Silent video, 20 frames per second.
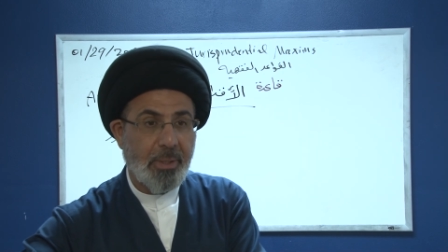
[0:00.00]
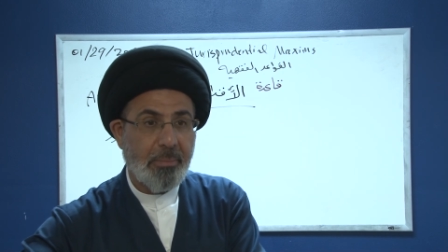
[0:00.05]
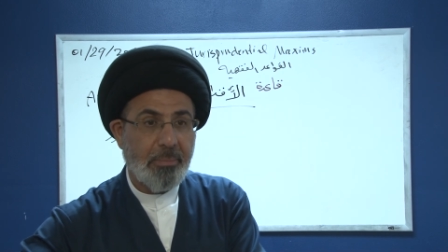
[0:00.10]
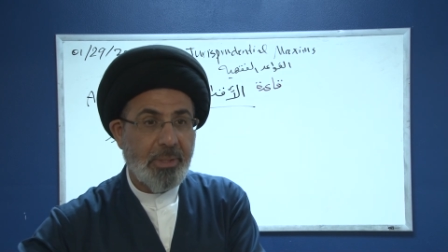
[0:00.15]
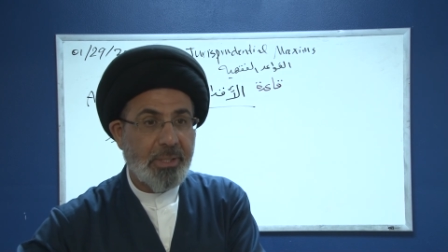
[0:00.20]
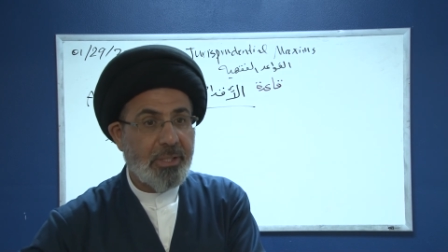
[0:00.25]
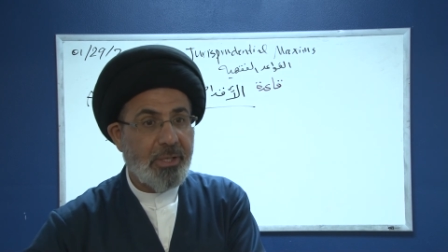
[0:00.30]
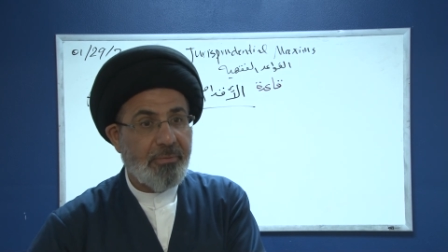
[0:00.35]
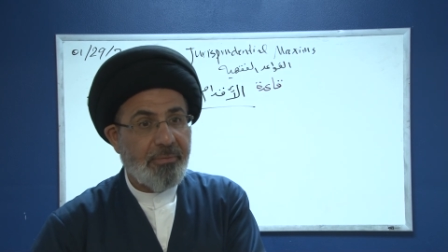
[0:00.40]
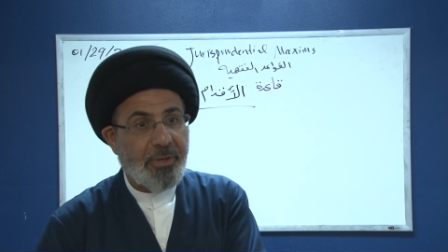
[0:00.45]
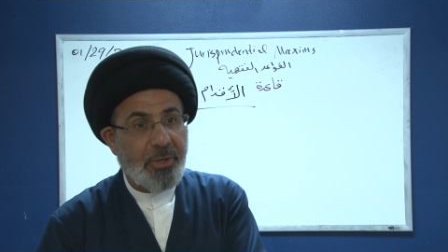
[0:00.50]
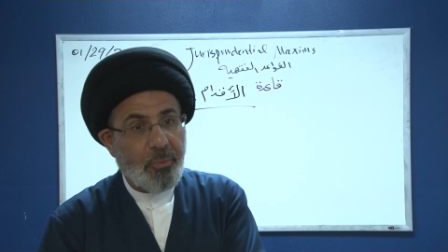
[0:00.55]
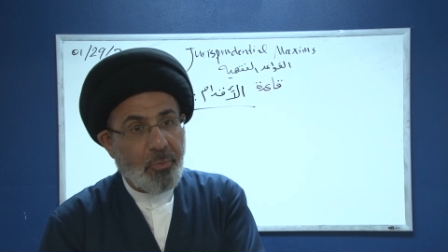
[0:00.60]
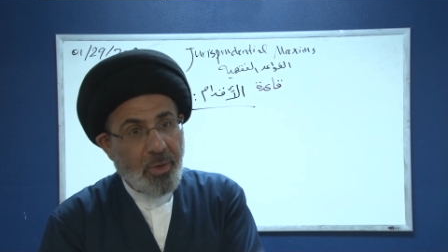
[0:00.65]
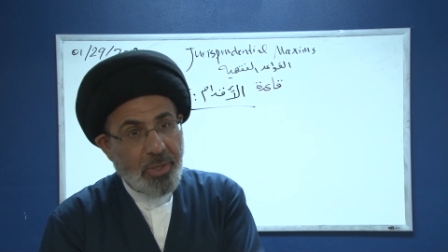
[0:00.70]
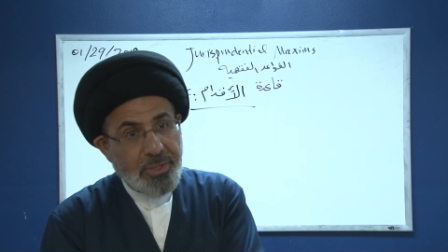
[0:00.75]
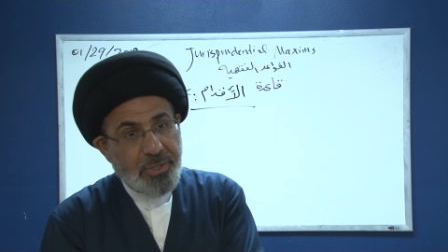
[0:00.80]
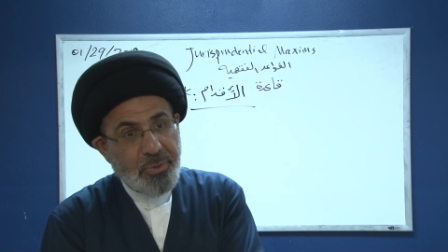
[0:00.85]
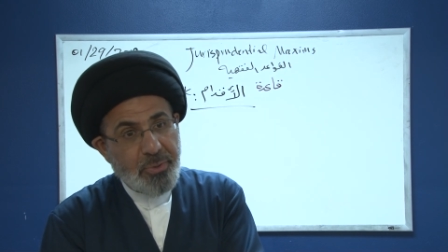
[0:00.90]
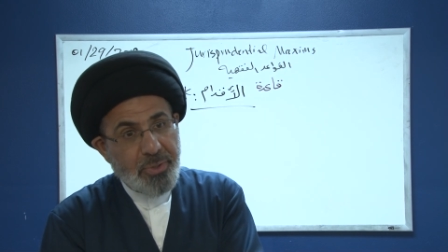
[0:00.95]
But if he
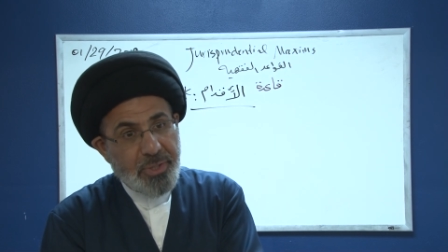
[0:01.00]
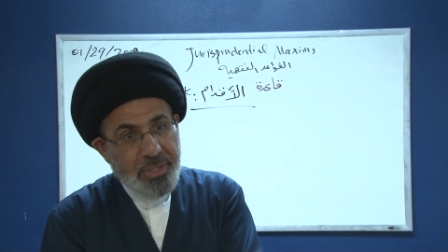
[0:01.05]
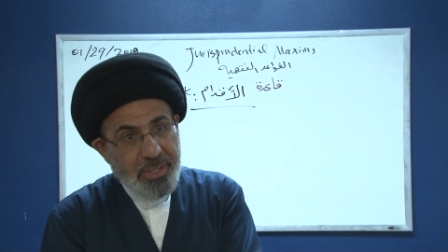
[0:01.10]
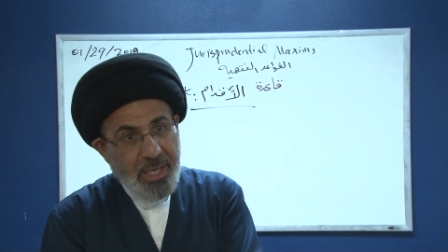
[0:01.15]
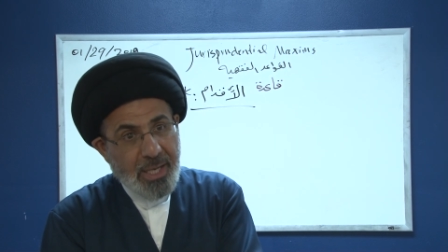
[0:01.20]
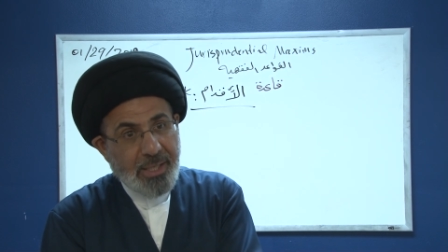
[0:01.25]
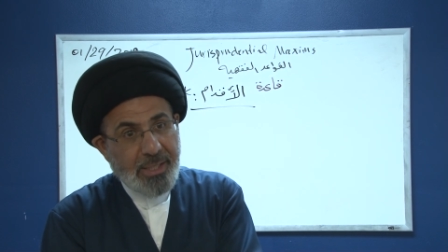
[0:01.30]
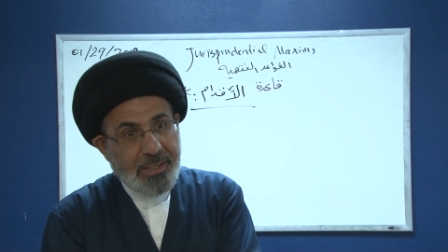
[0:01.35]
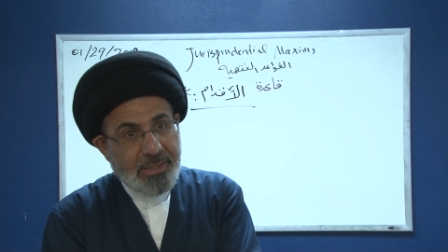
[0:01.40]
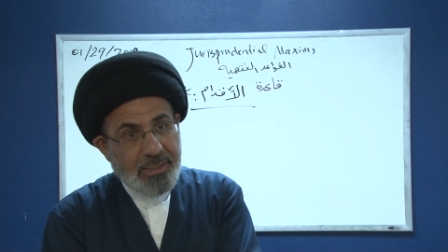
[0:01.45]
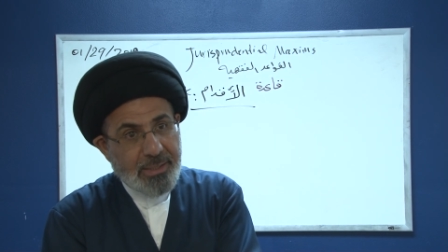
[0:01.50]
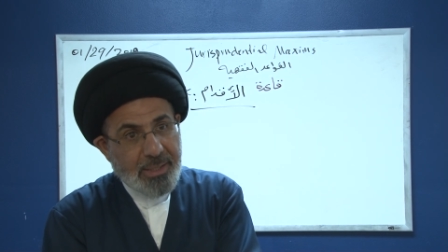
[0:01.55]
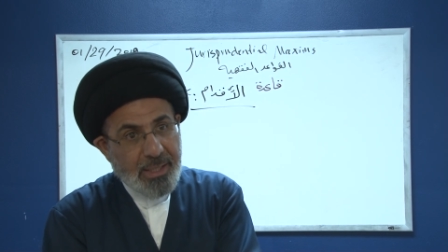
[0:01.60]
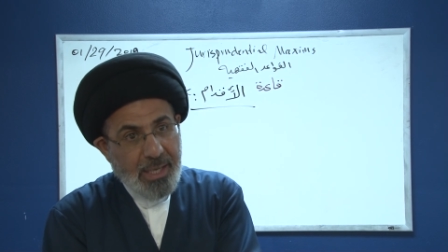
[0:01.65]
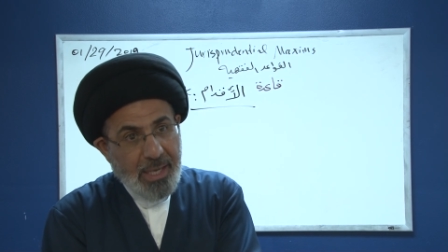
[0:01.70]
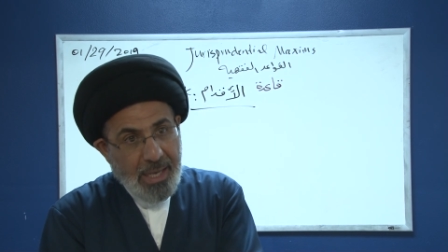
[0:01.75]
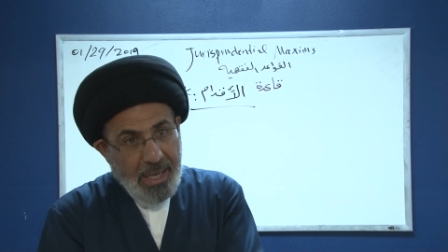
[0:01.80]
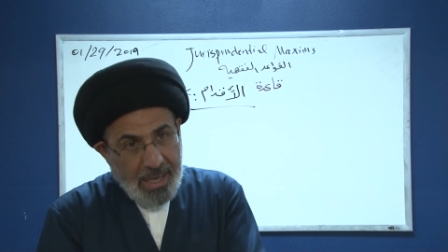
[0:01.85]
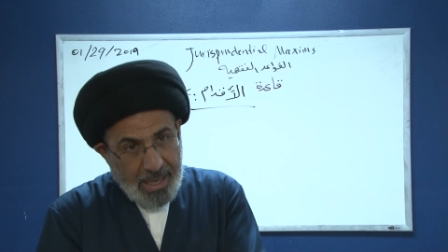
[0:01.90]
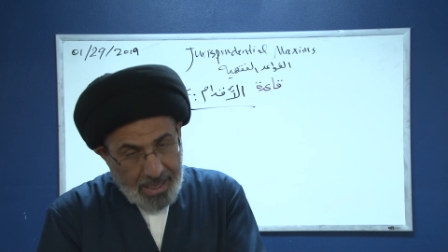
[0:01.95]
wants to sell it
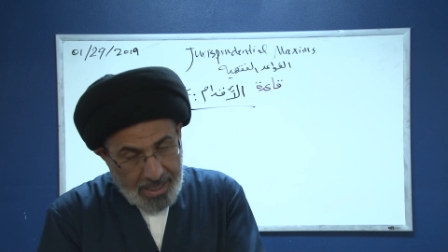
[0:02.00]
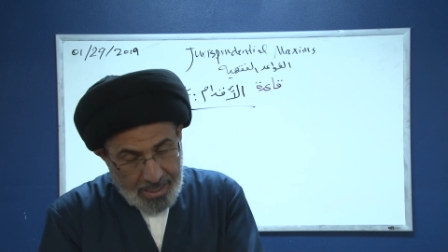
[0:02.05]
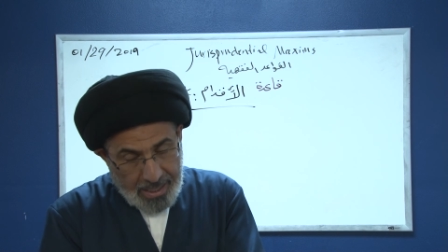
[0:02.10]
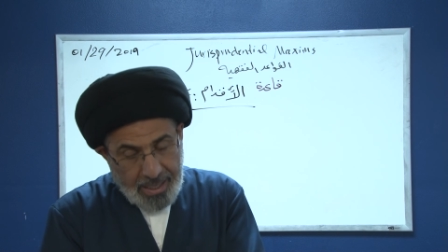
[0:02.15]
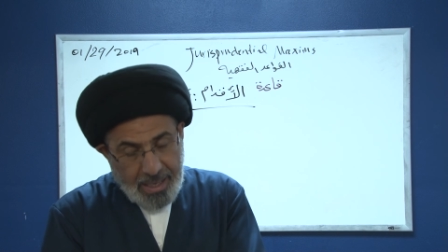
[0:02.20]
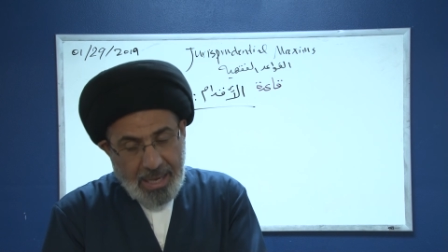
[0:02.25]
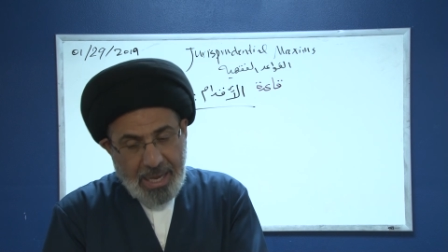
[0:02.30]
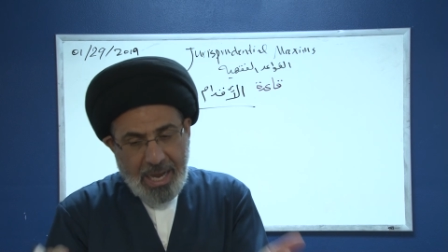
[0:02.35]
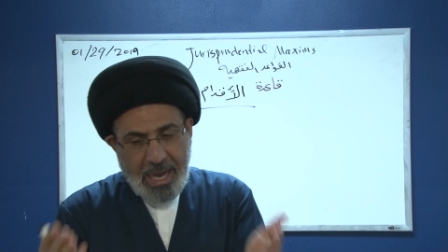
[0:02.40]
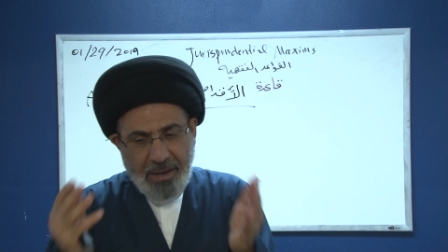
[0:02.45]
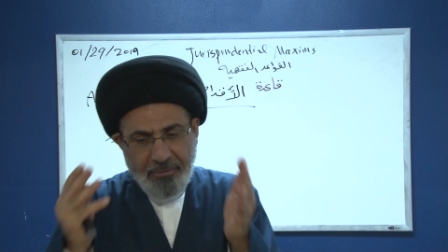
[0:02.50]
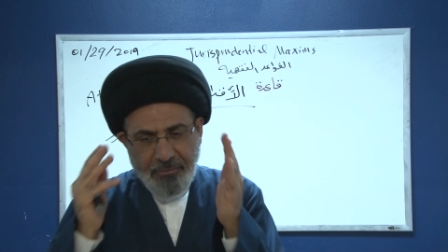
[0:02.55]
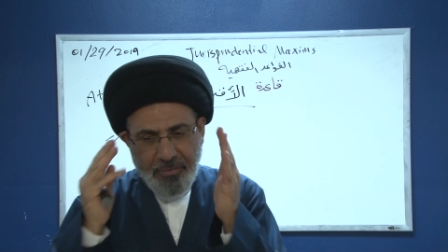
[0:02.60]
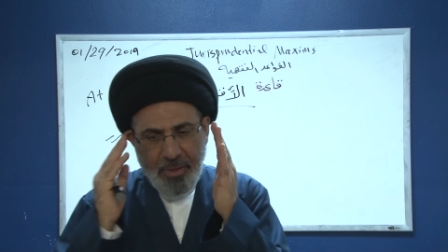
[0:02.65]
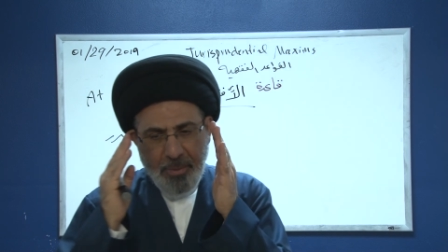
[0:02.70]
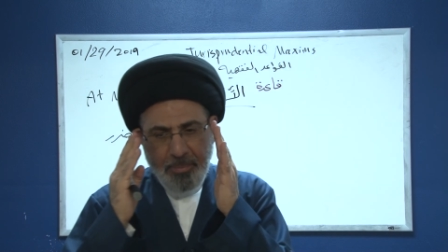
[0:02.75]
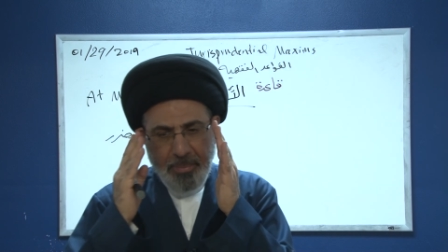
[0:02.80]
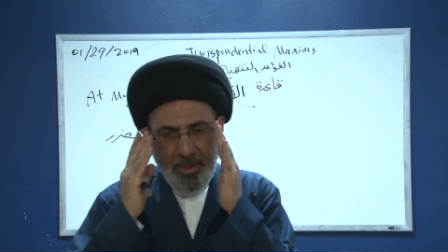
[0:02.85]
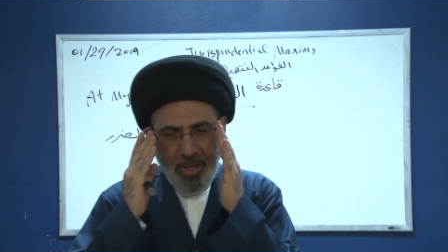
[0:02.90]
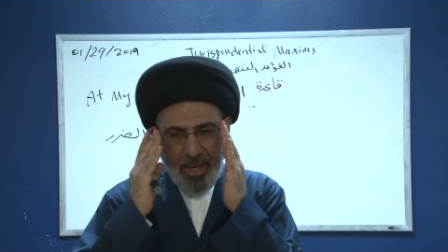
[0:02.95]
half
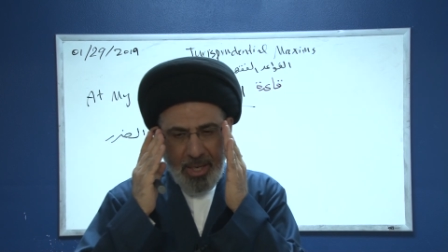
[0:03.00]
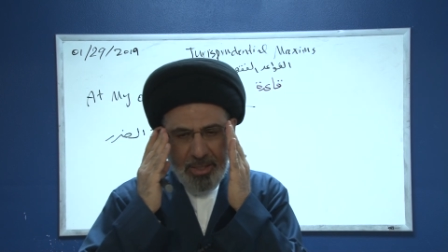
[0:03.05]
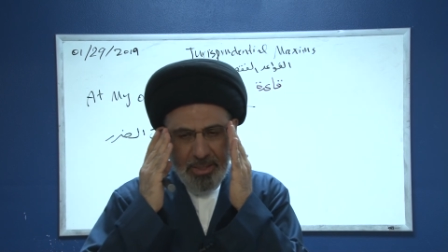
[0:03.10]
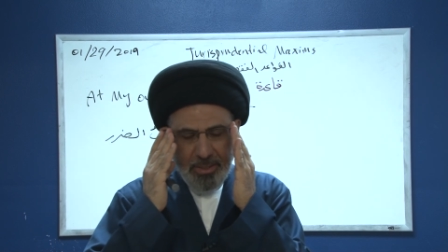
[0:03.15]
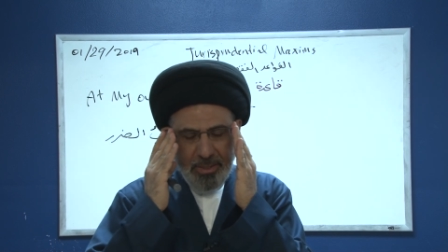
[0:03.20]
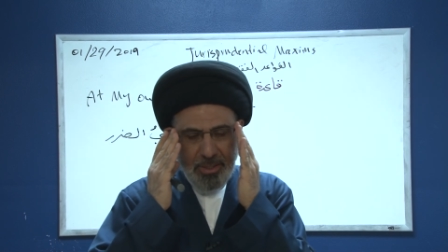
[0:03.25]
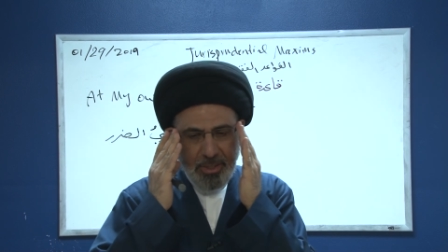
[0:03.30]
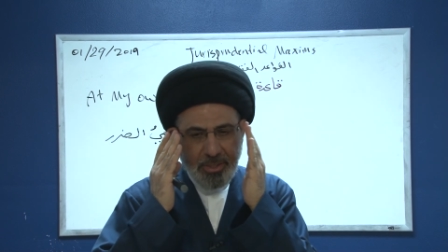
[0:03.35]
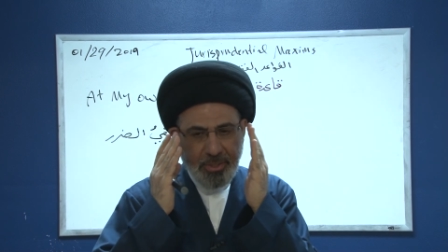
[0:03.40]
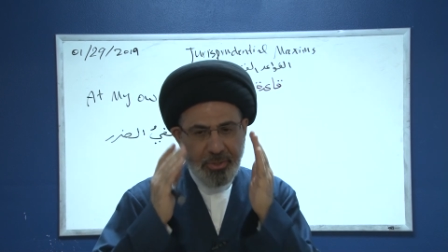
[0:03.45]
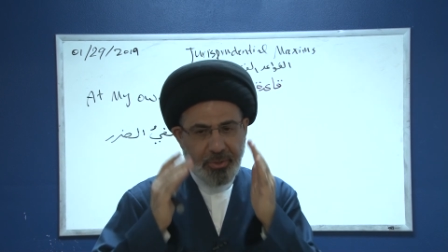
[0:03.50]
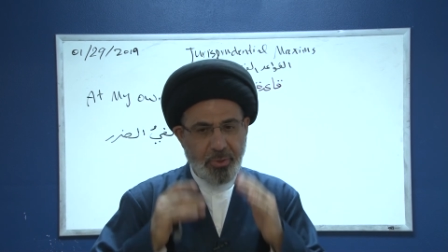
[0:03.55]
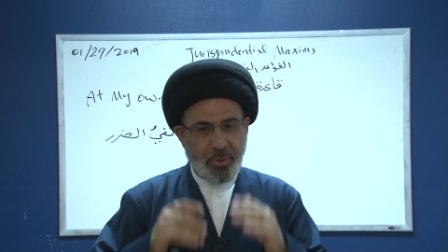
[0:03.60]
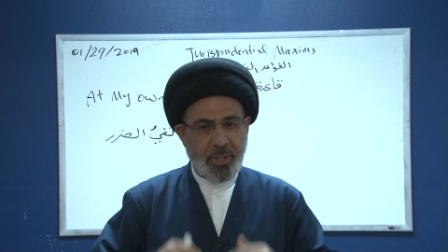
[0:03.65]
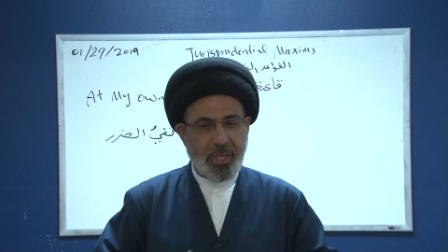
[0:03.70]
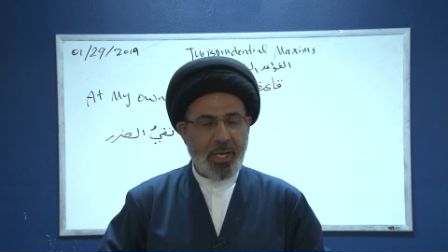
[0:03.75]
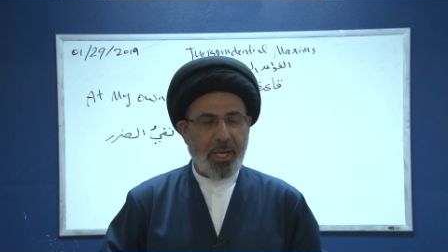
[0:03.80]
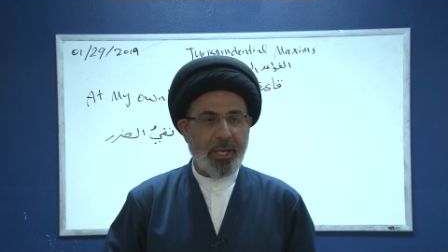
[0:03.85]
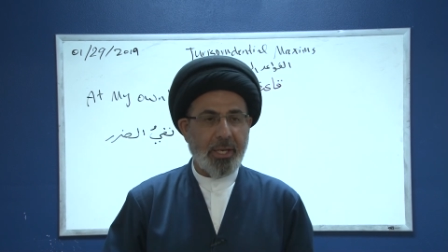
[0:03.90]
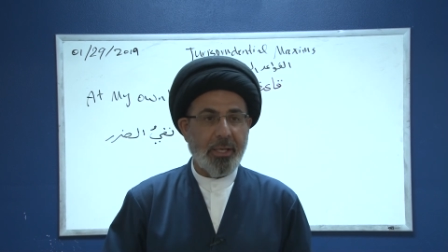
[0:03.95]
the price, it's
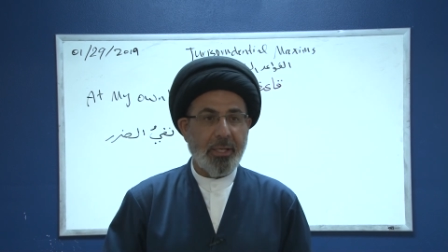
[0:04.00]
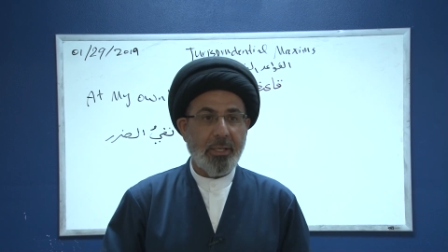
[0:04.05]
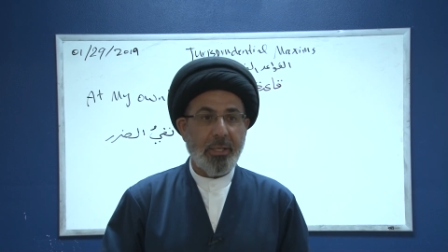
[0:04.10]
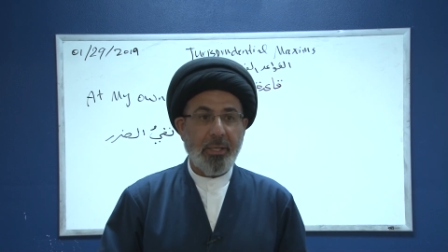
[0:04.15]
okay.